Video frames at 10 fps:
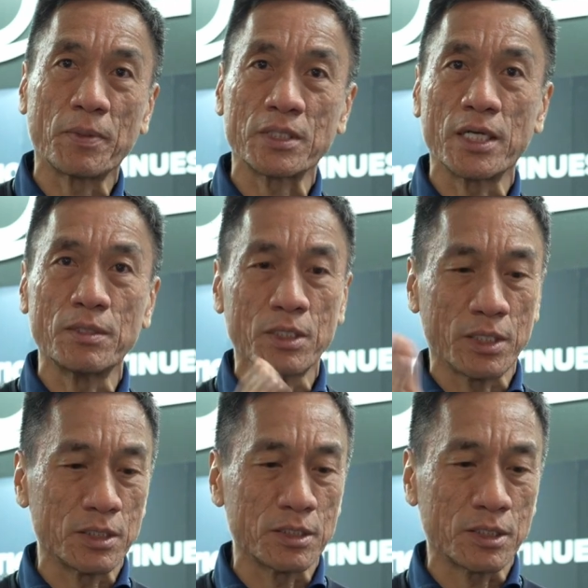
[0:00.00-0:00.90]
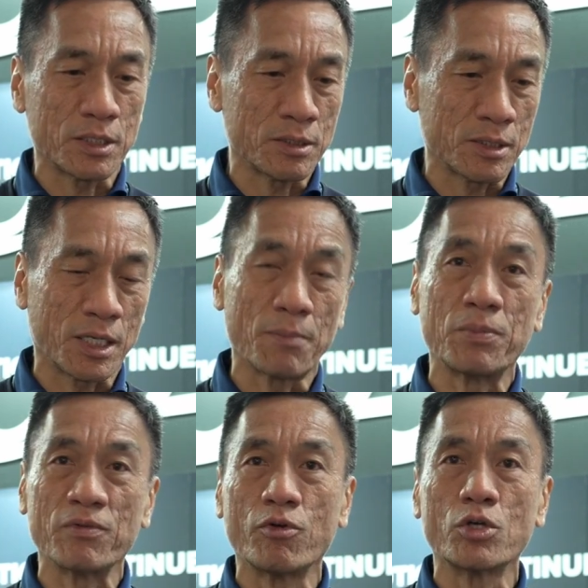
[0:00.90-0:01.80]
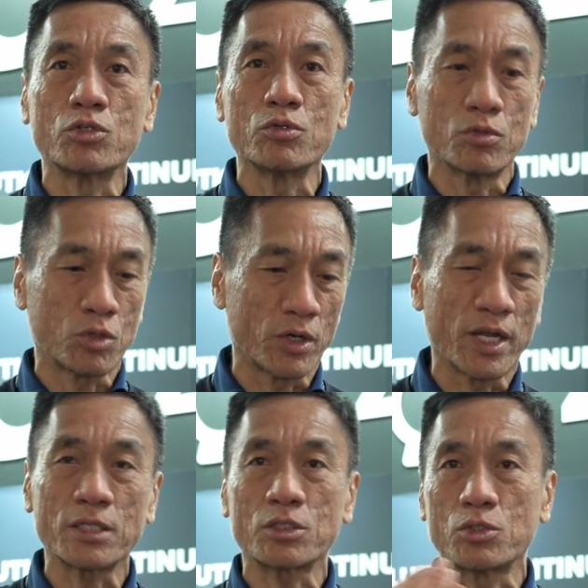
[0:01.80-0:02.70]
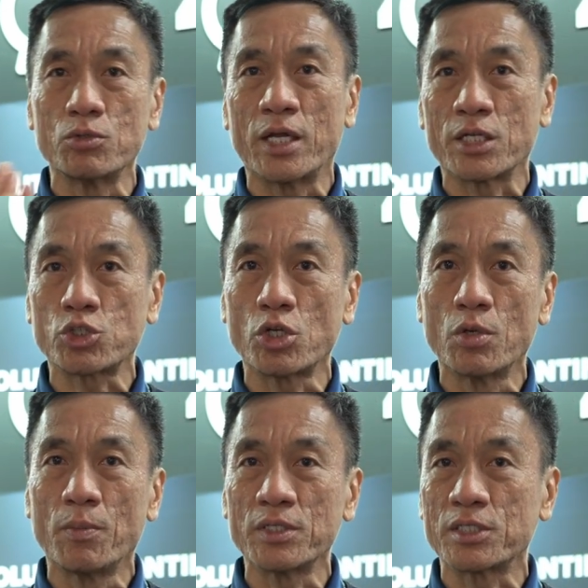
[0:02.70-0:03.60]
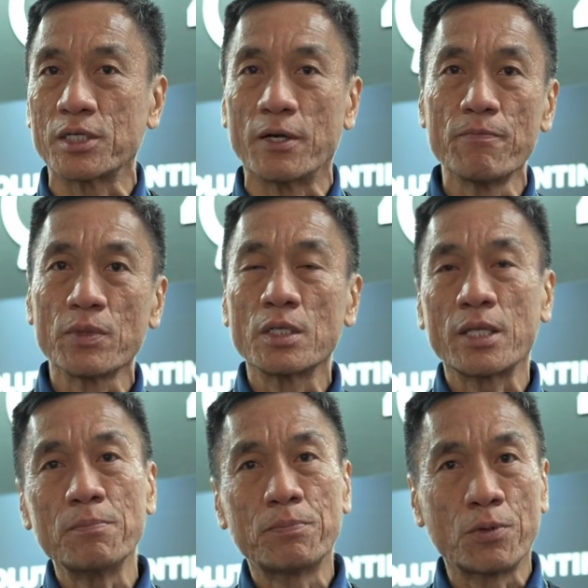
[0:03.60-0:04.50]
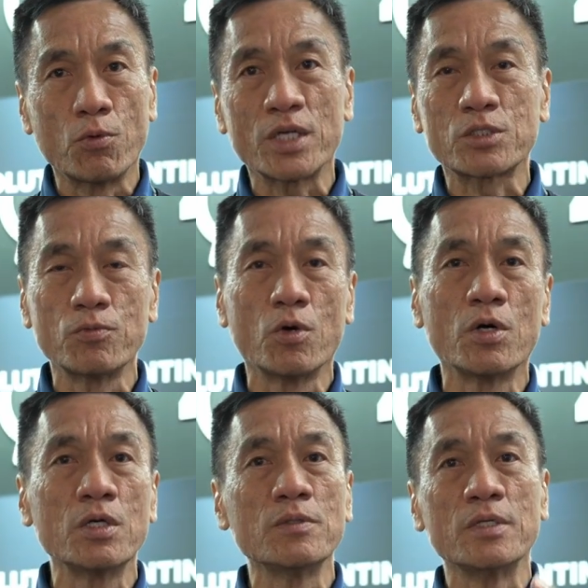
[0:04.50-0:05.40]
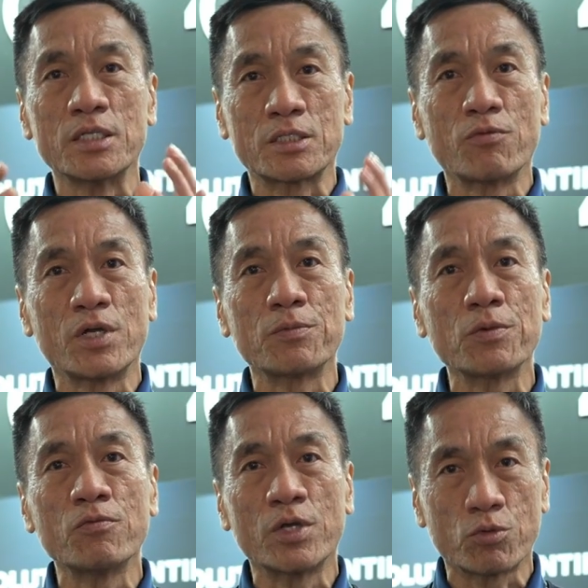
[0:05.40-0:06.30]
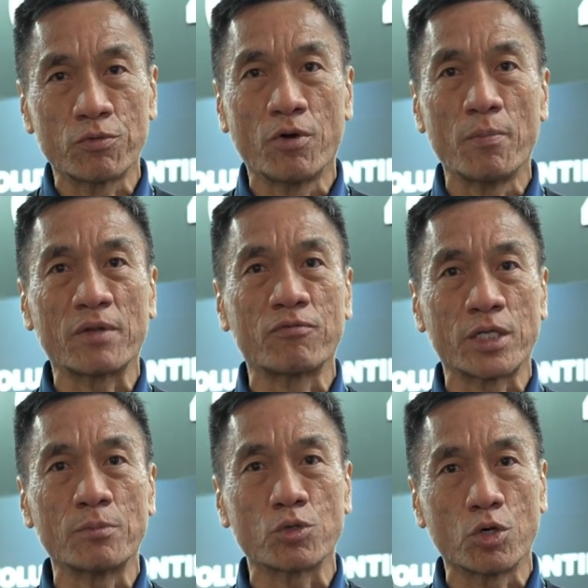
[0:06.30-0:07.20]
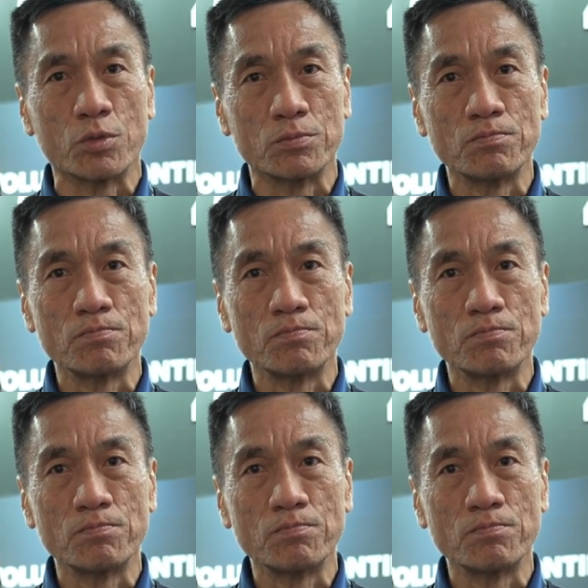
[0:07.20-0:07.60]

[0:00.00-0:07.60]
but then they can prefer to connect to an external monitor, then ProRes RAW is a very, very good format for them to go.